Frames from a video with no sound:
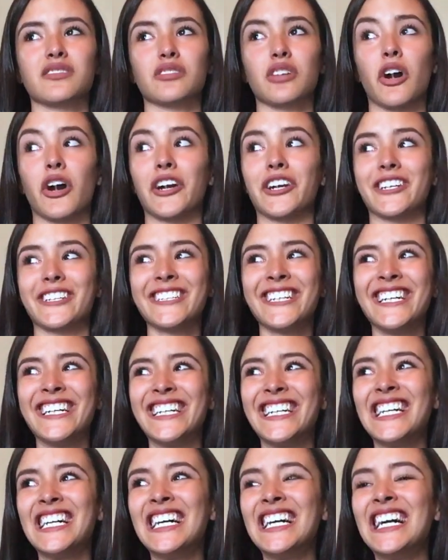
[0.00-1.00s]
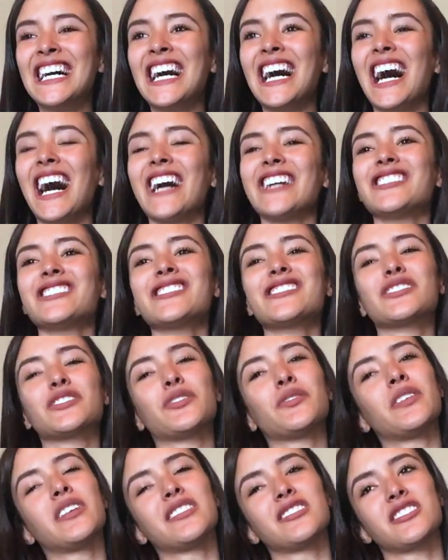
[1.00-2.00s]
hard. I just
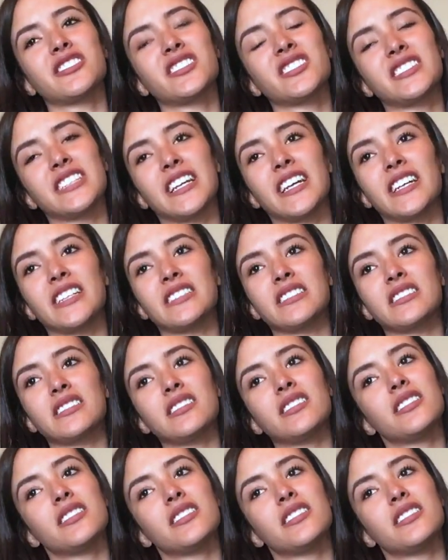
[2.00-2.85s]
don't understand